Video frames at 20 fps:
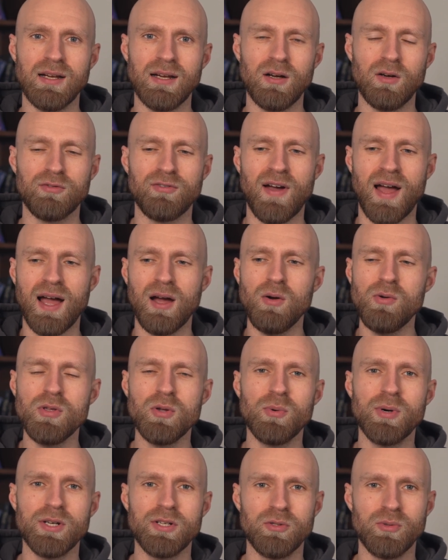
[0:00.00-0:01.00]
of how
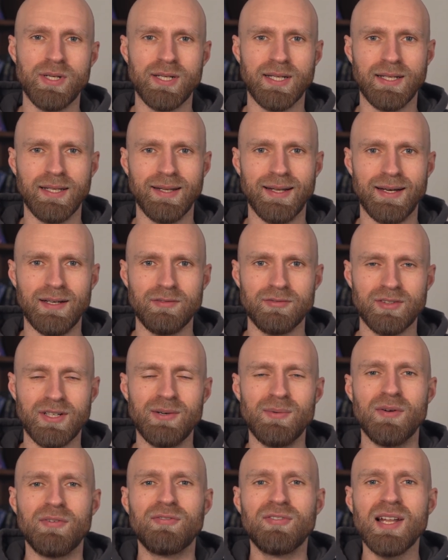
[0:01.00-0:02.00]
you are doing in life, a
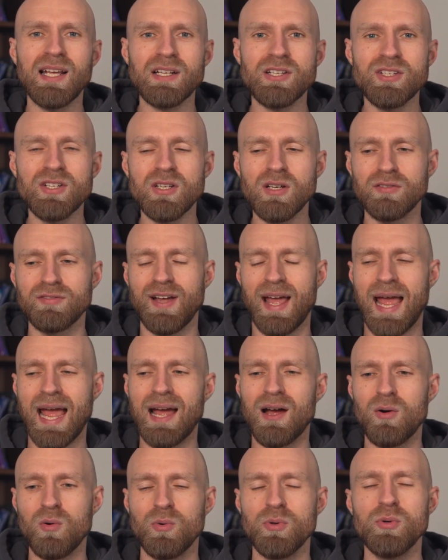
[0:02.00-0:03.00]
reflection of
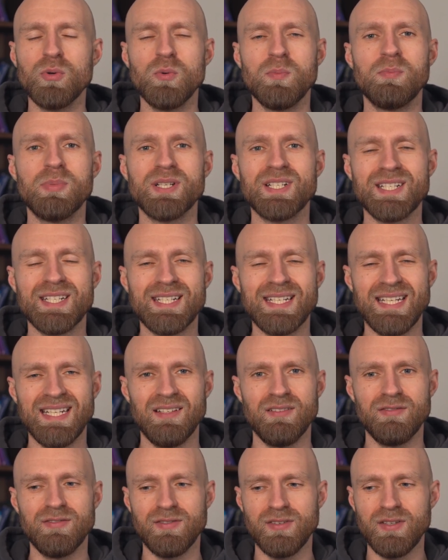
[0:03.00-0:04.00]
how you
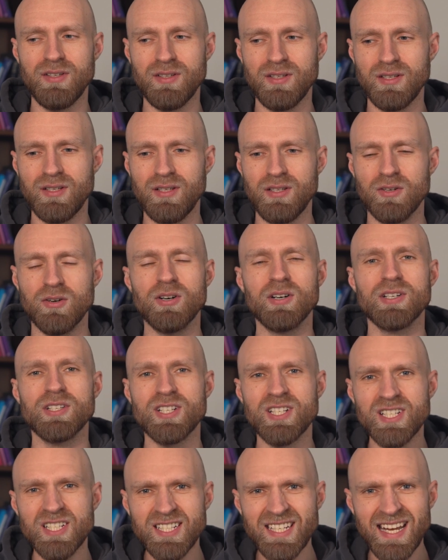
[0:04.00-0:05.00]
perceive
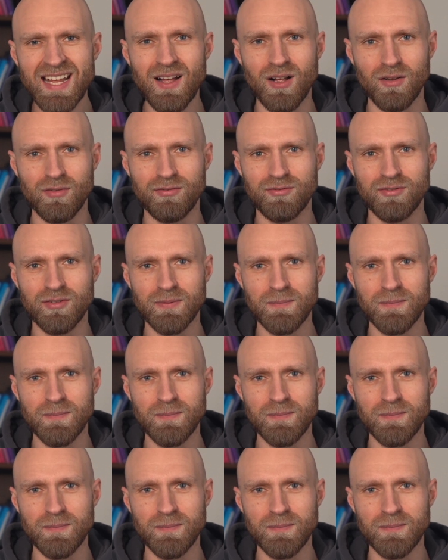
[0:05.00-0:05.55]
yourself.